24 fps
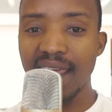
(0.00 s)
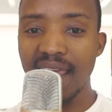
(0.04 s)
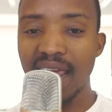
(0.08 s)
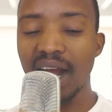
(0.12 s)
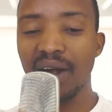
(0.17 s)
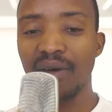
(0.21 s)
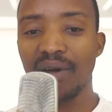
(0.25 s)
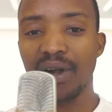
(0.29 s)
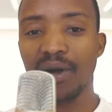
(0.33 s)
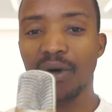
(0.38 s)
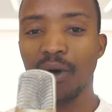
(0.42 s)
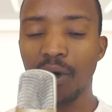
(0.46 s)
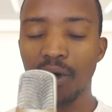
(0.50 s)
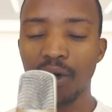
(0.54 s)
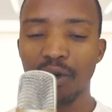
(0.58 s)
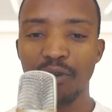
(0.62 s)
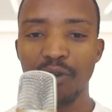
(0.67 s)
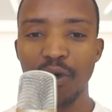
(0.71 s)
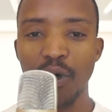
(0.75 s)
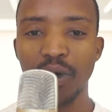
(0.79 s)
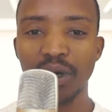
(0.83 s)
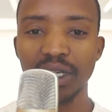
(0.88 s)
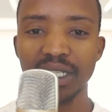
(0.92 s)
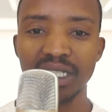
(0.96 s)
hear it
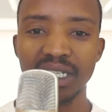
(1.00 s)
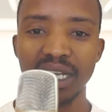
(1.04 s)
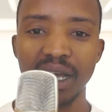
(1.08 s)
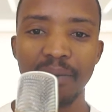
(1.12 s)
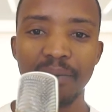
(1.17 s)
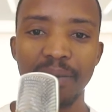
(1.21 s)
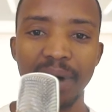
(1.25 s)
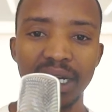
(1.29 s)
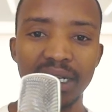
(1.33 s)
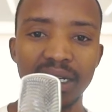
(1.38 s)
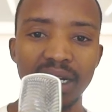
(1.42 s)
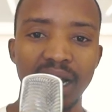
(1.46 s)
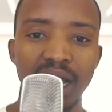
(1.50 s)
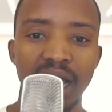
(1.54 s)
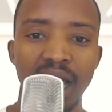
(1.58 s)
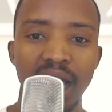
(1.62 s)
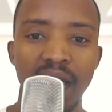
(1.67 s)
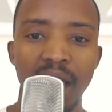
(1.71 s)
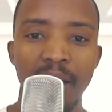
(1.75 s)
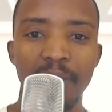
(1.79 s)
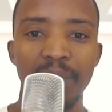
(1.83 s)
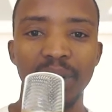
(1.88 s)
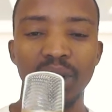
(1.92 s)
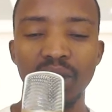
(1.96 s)
autofocusing, but
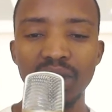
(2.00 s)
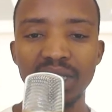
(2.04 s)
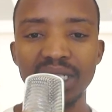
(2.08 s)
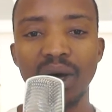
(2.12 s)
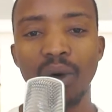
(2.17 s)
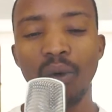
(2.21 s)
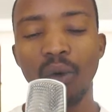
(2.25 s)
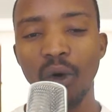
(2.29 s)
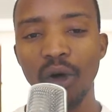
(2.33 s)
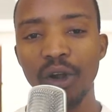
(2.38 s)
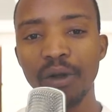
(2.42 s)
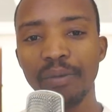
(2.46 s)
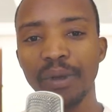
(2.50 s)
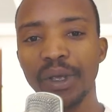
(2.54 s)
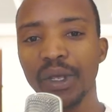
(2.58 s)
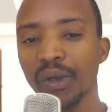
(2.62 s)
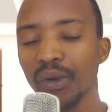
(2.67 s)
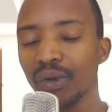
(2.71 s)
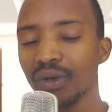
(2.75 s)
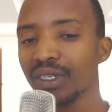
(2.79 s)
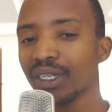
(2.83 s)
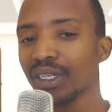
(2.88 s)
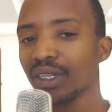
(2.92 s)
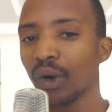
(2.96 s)
because I won't be
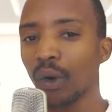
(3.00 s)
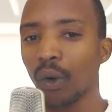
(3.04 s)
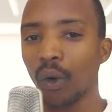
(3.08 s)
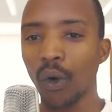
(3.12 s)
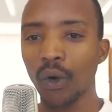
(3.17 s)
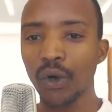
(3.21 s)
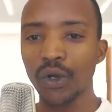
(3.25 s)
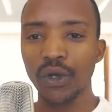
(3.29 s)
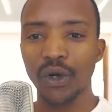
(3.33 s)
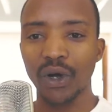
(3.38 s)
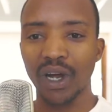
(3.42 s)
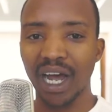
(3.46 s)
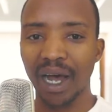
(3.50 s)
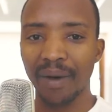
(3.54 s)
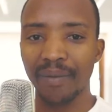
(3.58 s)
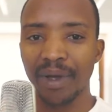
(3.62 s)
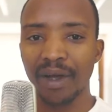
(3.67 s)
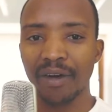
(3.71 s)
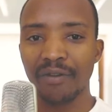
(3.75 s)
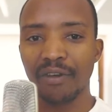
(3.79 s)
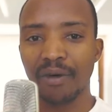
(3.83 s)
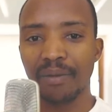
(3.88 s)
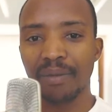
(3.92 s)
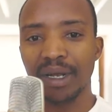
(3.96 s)
using the audio
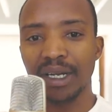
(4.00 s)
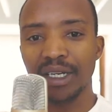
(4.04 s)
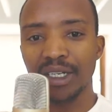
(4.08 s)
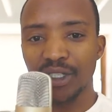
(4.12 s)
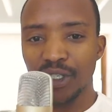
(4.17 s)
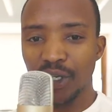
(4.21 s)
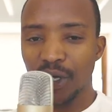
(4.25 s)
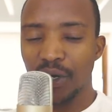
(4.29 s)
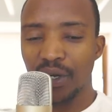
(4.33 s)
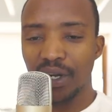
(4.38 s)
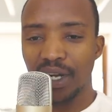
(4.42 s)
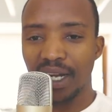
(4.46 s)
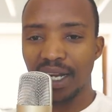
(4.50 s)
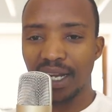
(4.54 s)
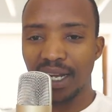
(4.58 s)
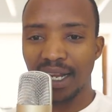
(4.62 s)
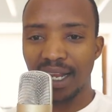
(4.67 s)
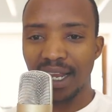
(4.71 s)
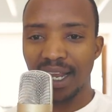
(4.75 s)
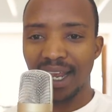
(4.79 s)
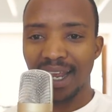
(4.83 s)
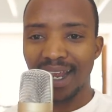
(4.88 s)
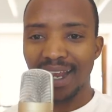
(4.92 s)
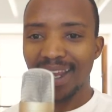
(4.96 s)
coming from internally,
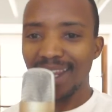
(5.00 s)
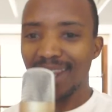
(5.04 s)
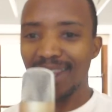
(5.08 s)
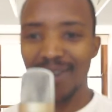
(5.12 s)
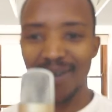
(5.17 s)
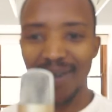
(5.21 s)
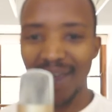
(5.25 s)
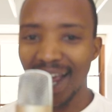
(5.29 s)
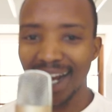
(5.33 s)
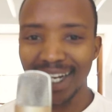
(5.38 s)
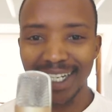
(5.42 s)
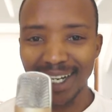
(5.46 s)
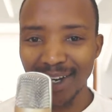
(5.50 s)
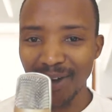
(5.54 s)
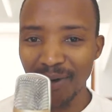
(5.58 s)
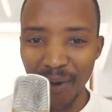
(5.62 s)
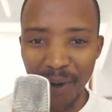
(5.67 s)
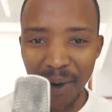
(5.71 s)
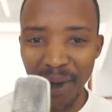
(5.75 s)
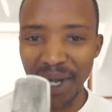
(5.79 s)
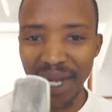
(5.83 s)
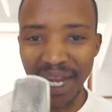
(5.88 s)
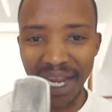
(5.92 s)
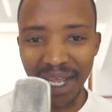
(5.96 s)
you actually
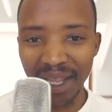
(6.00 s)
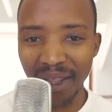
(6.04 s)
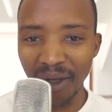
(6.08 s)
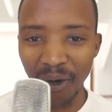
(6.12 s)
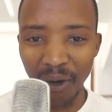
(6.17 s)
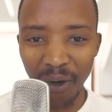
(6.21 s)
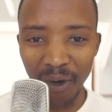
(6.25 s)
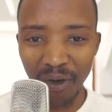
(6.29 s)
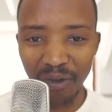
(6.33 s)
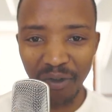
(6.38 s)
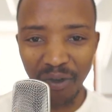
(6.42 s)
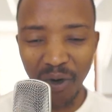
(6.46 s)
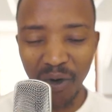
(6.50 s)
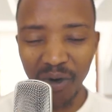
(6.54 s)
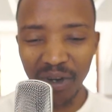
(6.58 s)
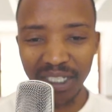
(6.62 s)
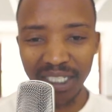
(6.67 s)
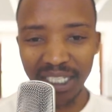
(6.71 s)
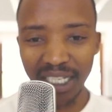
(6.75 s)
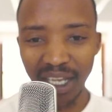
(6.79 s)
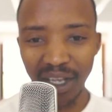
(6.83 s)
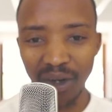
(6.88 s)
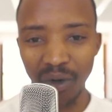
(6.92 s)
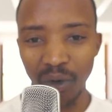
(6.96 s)
won't hear the
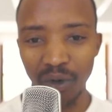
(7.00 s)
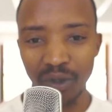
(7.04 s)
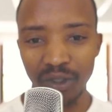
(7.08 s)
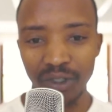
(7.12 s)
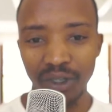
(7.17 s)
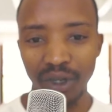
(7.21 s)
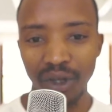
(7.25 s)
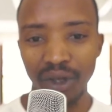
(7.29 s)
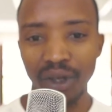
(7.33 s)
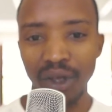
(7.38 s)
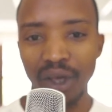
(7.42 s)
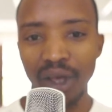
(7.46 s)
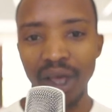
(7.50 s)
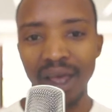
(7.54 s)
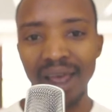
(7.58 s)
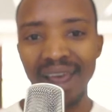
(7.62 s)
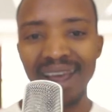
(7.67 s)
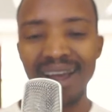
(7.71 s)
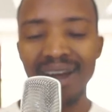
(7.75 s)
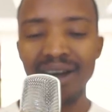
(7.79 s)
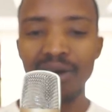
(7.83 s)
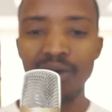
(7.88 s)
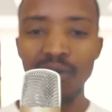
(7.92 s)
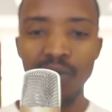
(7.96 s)
autofocusing at all. So
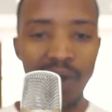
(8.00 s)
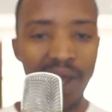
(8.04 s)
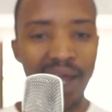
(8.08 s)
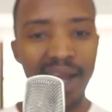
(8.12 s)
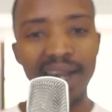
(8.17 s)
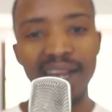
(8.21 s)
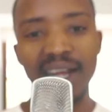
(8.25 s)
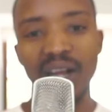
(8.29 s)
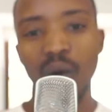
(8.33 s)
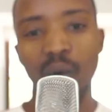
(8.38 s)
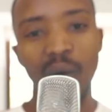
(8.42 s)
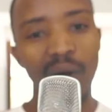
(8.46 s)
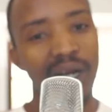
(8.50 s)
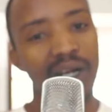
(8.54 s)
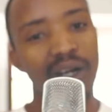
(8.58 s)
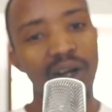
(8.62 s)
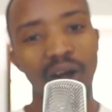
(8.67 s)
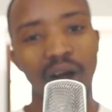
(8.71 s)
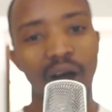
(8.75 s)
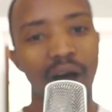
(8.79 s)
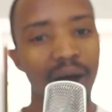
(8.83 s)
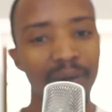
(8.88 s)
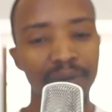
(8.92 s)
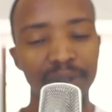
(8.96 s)
really quick
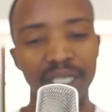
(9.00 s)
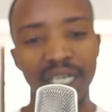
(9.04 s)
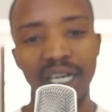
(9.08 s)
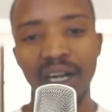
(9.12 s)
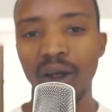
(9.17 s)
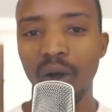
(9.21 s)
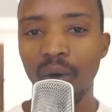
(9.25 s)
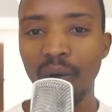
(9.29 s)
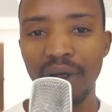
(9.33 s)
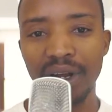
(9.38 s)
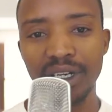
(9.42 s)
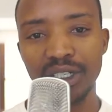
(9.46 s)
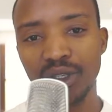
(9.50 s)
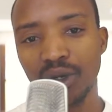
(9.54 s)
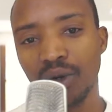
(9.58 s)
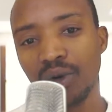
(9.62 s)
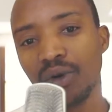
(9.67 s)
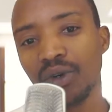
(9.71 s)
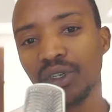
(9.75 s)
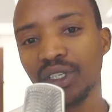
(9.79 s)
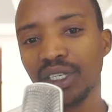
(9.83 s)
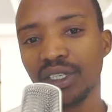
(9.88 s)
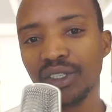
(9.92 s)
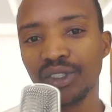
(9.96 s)
option, quick
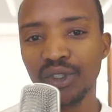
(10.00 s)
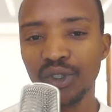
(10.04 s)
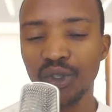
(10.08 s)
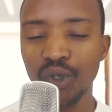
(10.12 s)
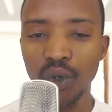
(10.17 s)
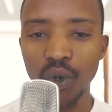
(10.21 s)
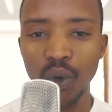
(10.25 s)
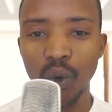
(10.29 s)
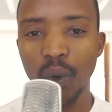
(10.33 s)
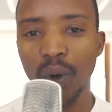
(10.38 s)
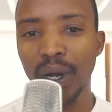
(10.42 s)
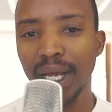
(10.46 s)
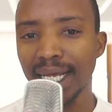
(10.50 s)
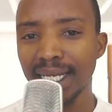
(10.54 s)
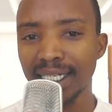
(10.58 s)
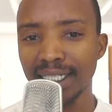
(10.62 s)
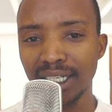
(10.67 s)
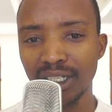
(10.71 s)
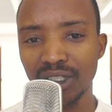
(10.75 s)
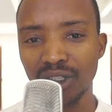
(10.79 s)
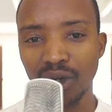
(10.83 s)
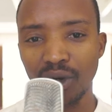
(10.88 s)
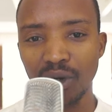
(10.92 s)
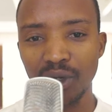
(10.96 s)
solutions, two quick
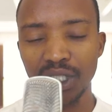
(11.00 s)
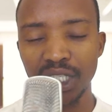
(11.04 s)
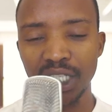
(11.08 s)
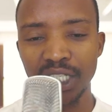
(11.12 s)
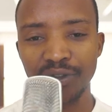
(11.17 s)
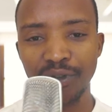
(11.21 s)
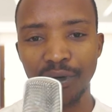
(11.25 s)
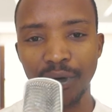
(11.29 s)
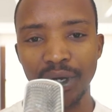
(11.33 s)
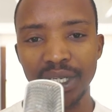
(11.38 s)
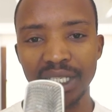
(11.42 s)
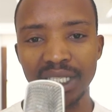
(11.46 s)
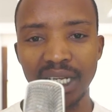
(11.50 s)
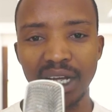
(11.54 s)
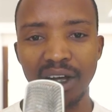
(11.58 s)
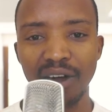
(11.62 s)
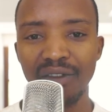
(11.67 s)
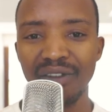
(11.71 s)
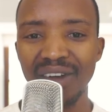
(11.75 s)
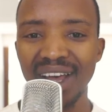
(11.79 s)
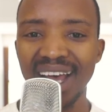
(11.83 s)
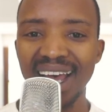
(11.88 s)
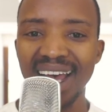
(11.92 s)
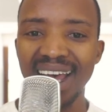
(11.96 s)
easy solutions for
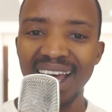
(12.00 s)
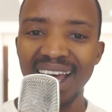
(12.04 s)
yourself.